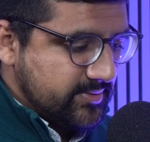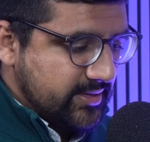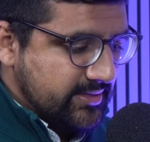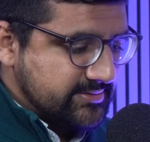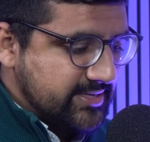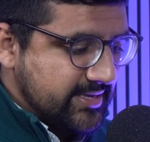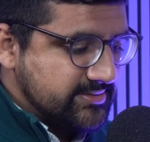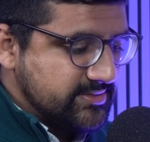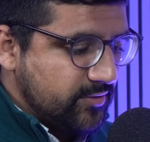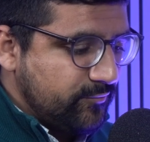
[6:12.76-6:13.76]
it
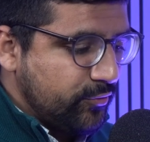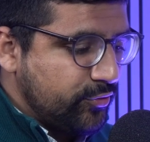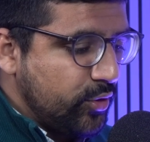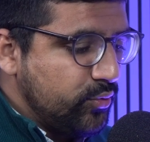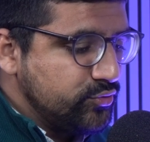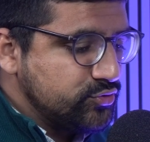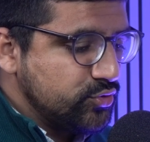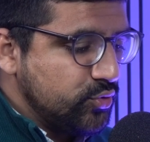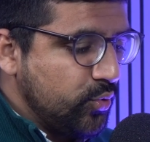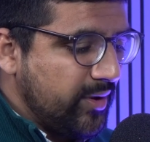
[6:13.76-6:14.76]
says, "For those
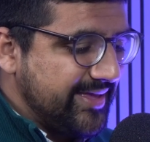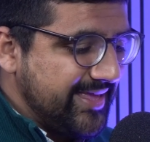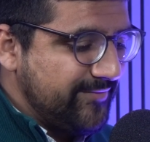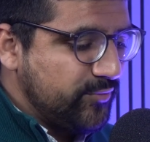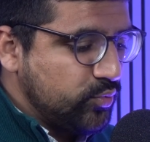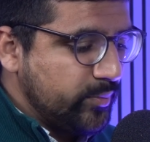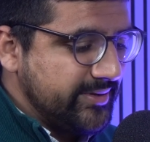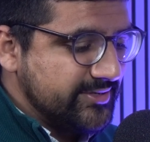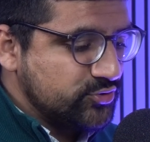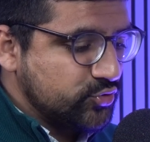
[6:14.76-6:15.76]
who are evil will
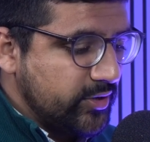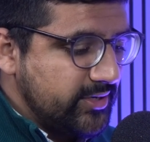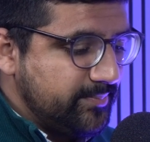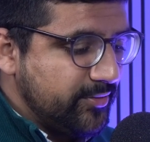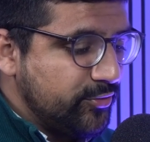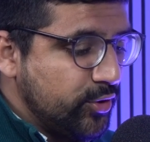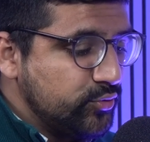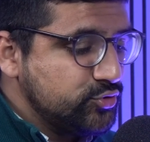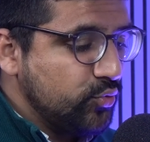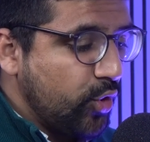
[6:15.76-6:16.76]
be destroyed, but
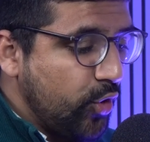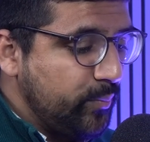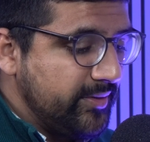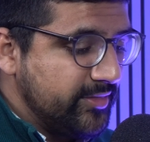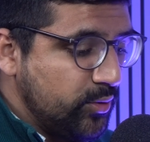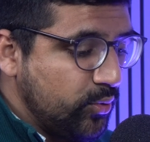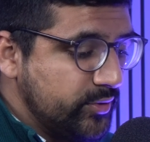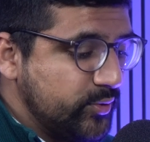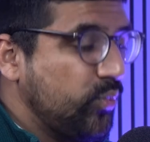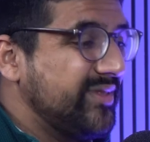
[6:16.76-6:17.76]
those who hope in the
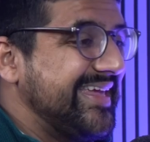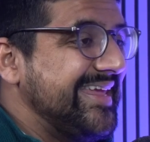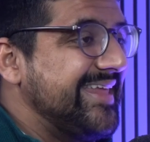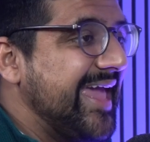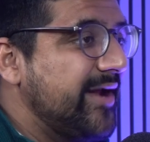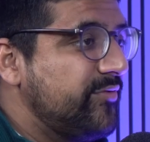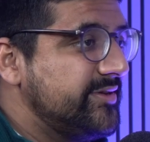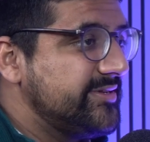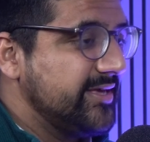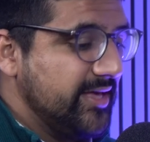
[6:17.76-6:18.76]
Lord will
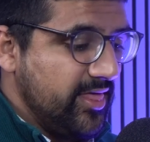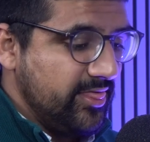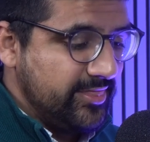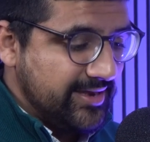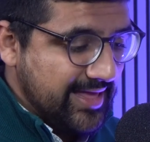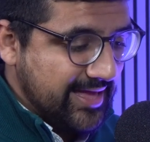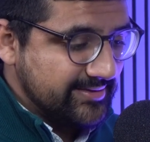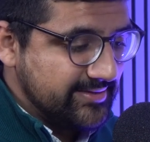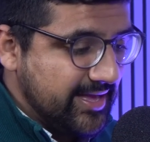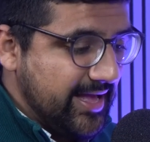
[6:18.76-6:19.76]
inherit the
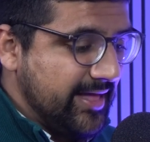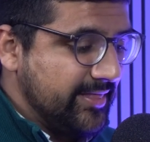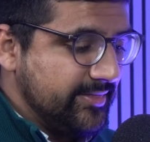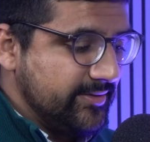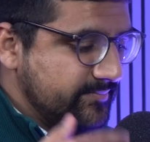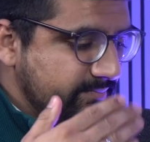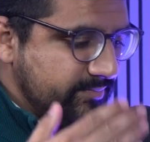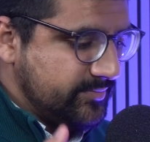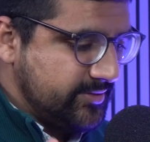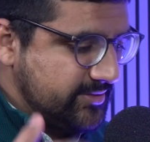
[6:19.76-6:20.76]
land." And
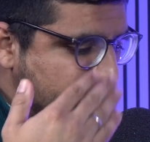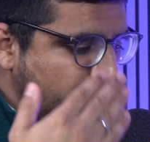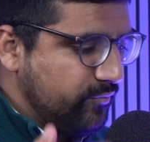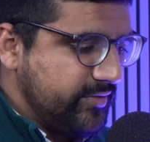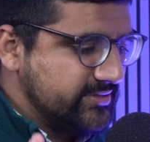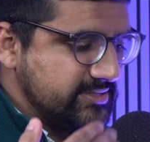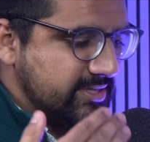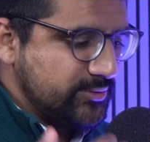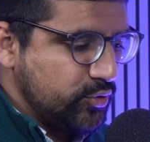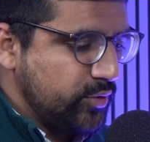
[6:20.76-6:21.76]
these whole verses,
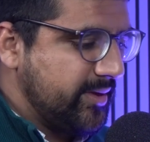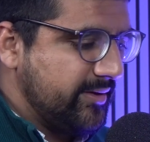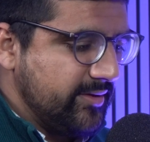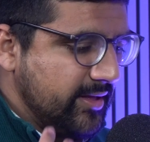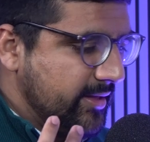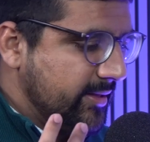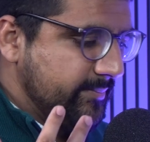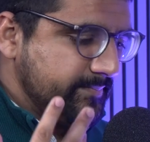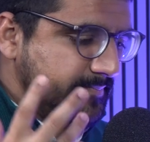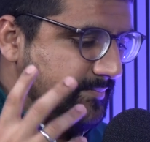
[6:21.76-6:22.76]
they're talking about
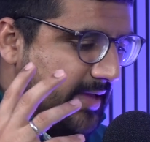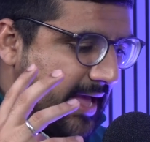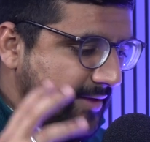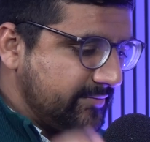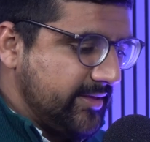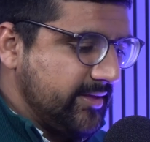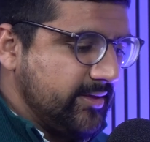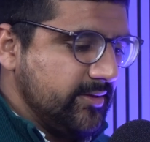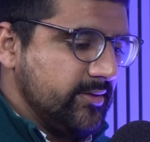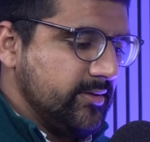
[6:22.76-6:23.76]
having
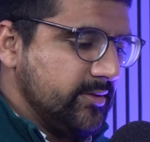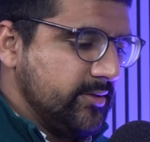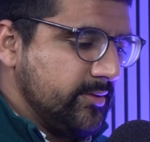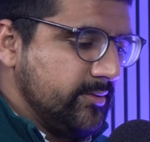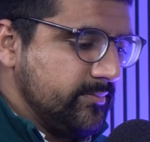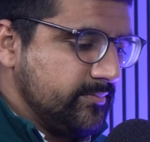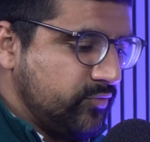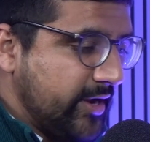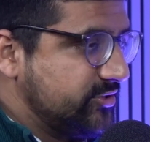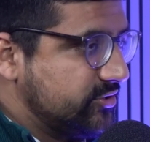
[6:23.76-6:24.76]

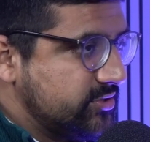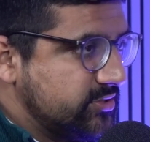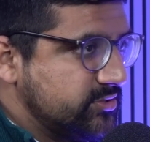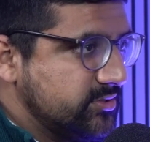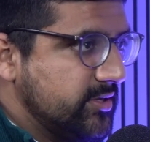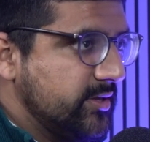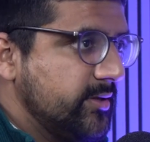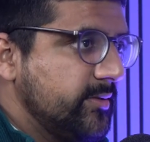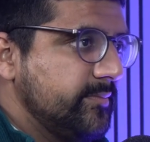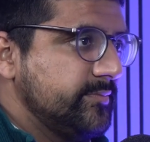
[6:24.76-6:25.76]
righteousness,
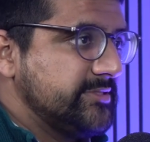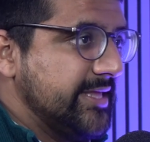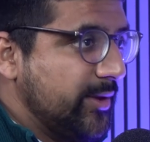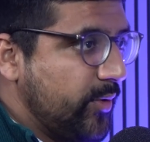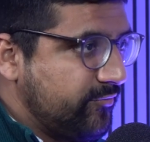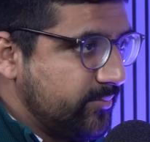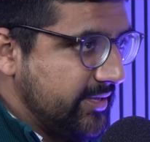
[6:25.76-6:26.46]
staying away from